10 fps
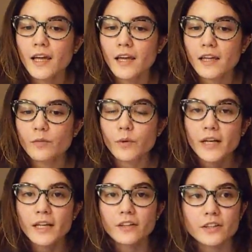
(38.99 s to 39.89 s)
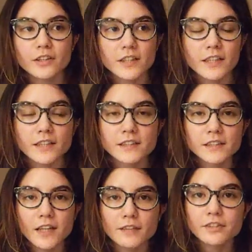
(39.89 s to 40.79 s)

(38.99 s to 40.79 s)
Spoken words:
and when I learned it and stuff.